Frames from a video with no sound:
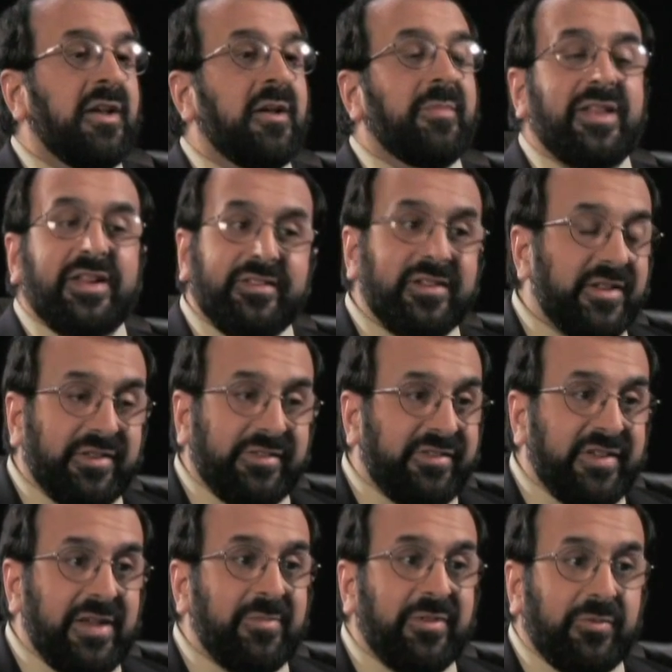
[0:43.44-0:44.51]
But that's not the
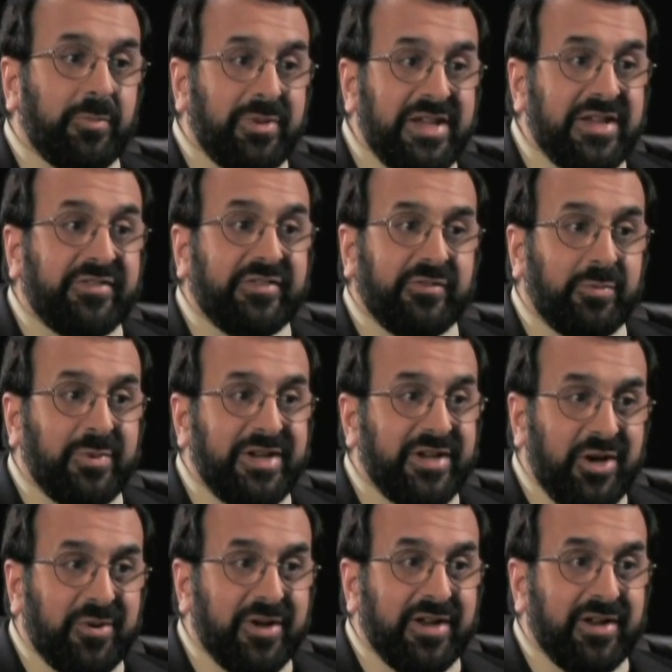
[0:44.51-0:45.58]
same as peace as we
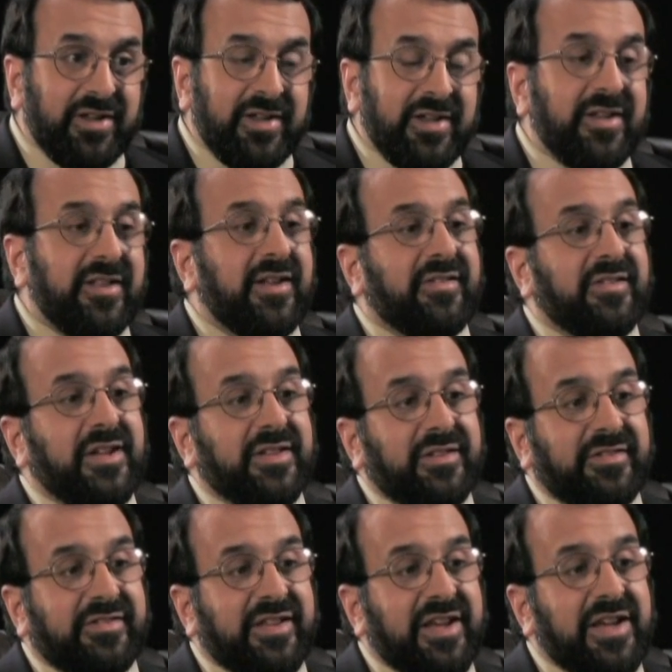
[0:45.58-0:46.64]
know it. That's not the
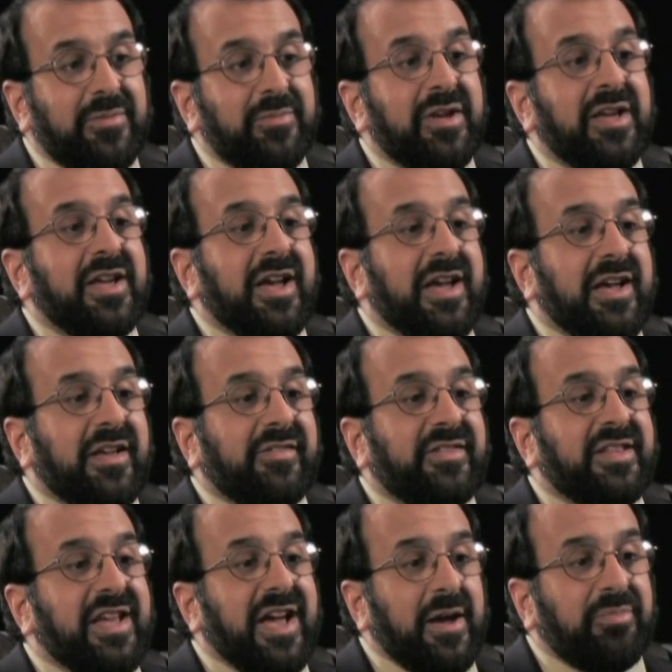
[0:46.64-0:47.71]
same as
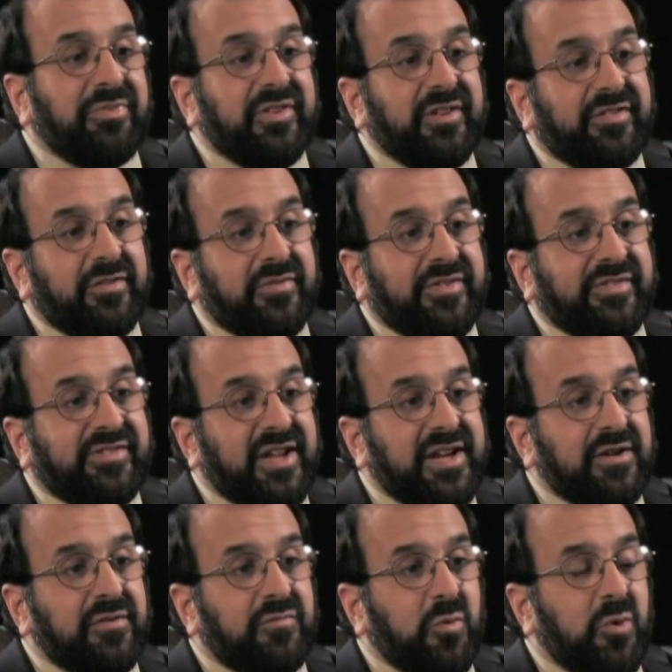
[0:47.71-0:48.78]
the absence of a
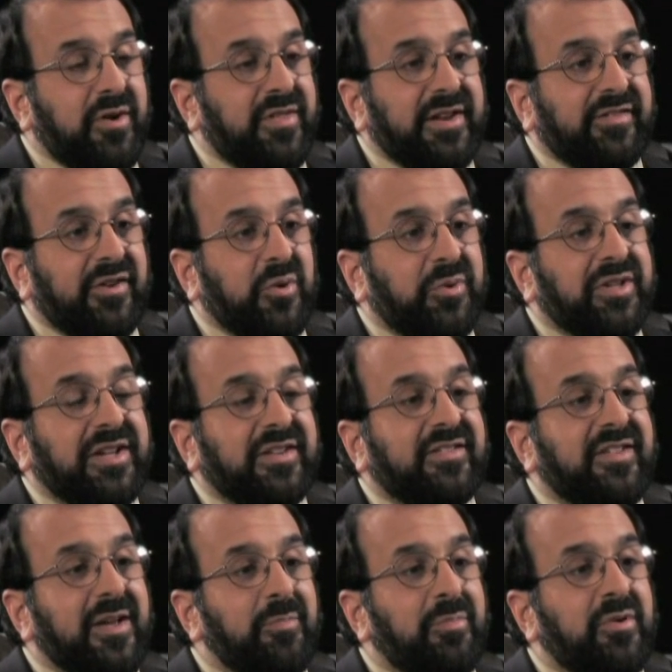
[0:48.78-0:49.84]
state of war. That's only a
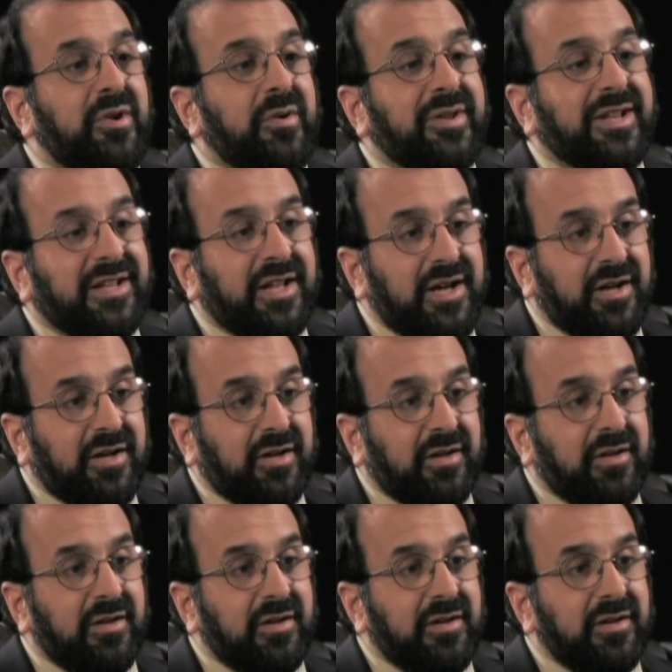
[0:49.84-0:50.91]
temporary lull
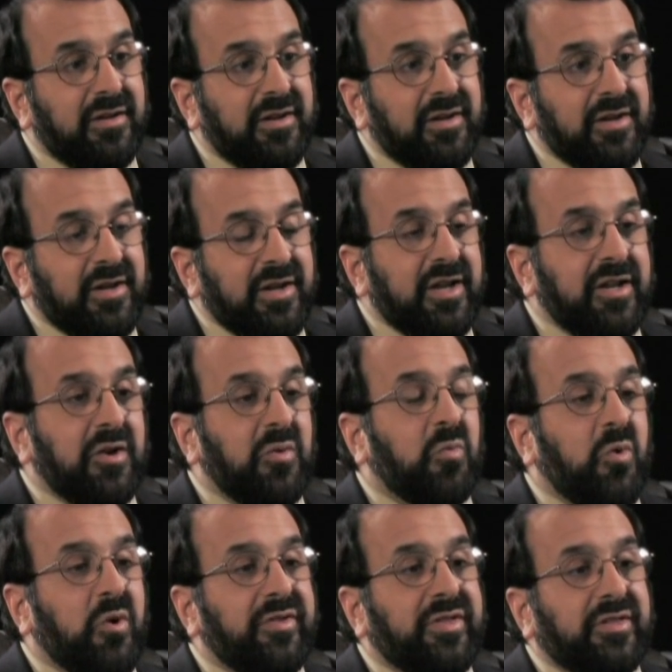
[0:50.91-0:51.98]
in a
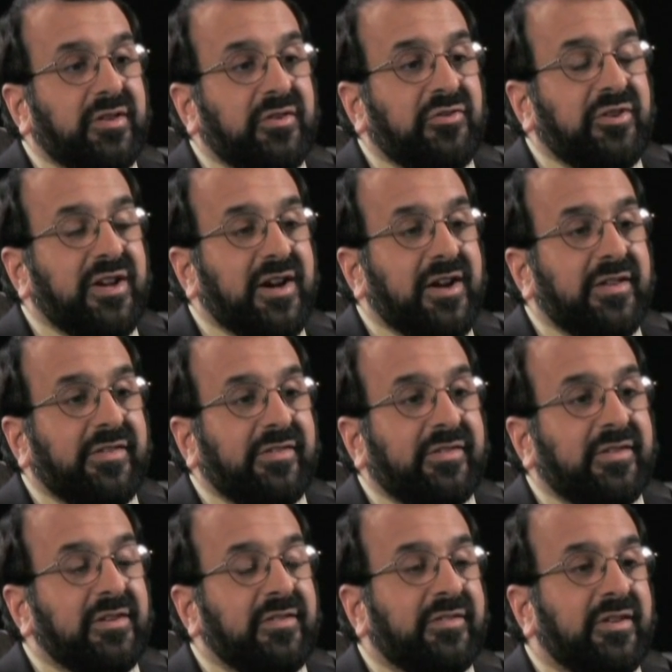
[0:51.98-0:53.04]
war that the jihadists
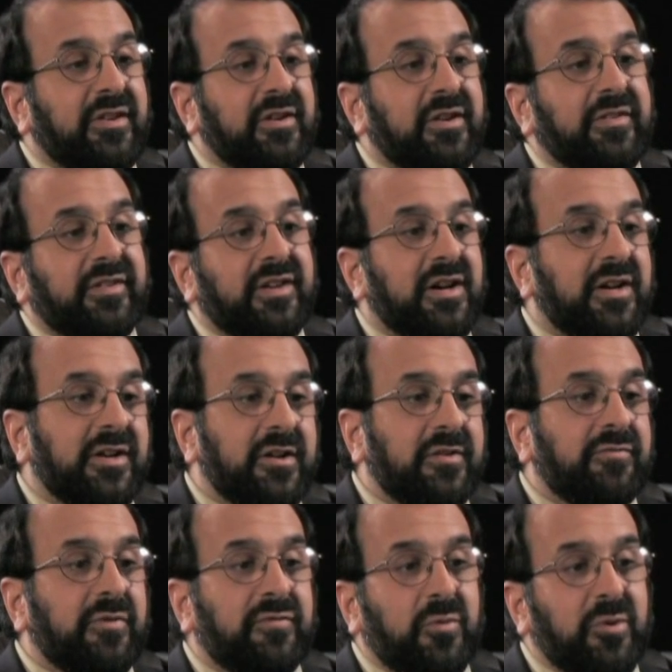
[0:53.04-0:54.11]
consider has gone on
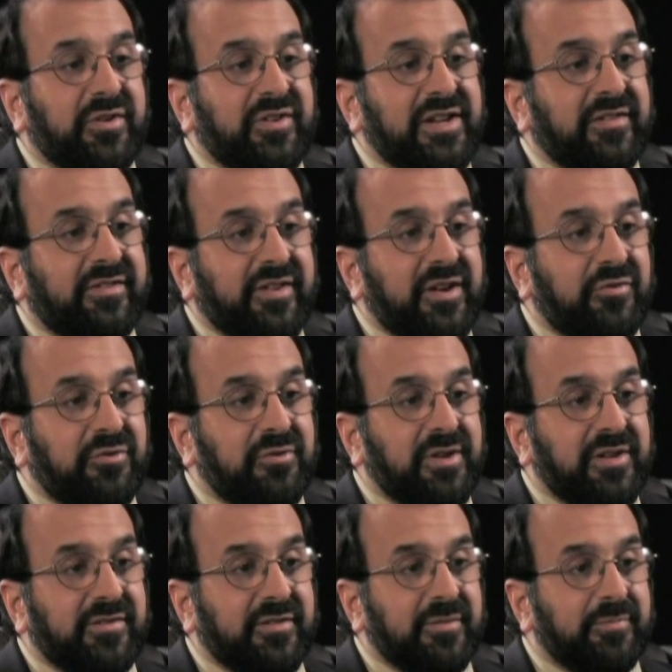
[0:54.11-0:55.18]
for 14
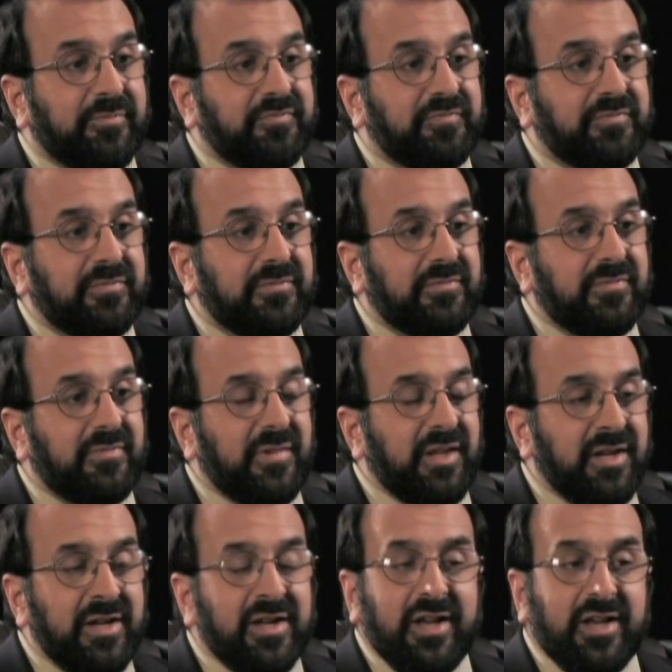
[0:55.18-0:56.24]
centuries
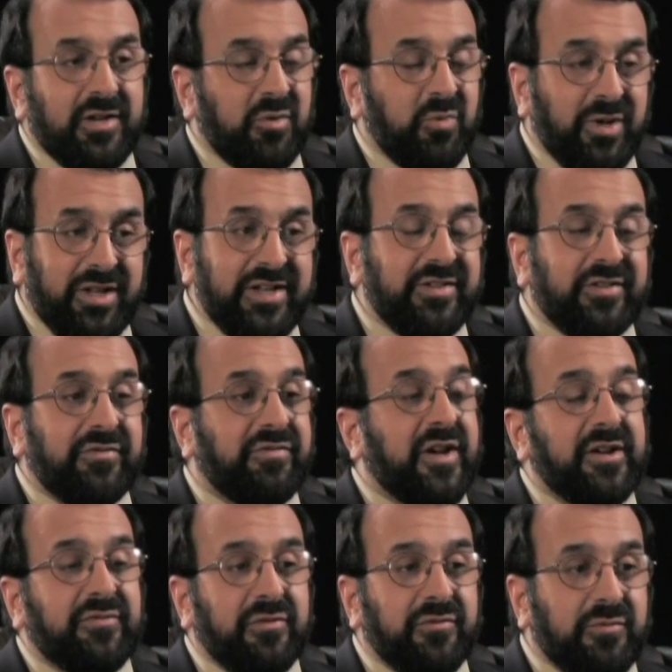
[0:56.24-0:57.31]
and are willing to
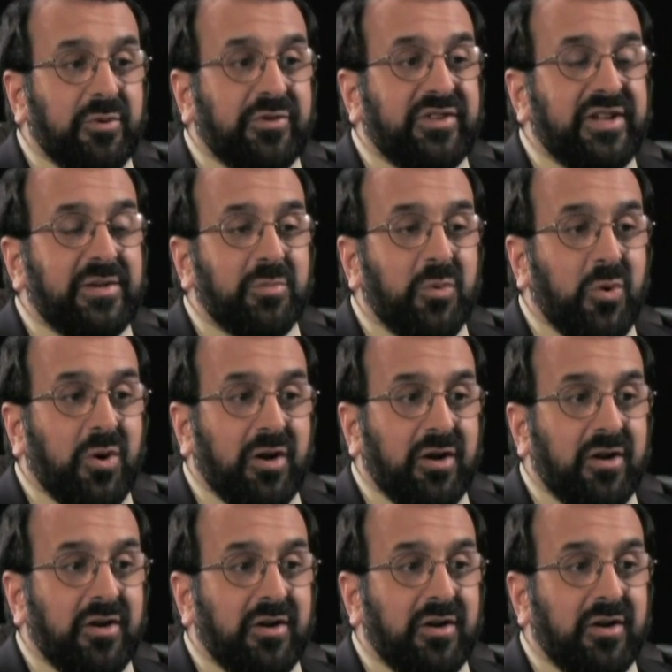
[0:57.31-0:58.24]
fight for 14 more.